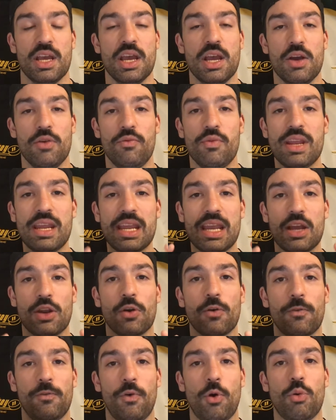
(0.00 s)
If we can get our
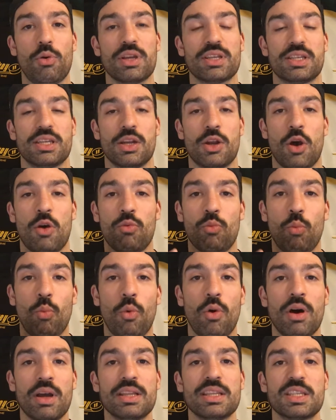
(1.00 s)
focus in on
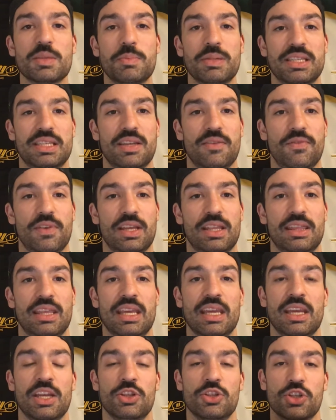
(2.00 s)
one specific
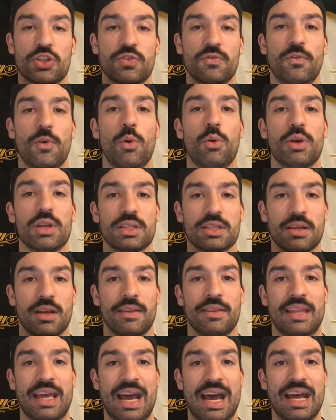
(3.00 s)
thing and just focus on
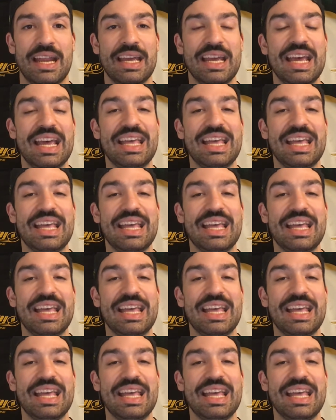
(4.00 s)
that,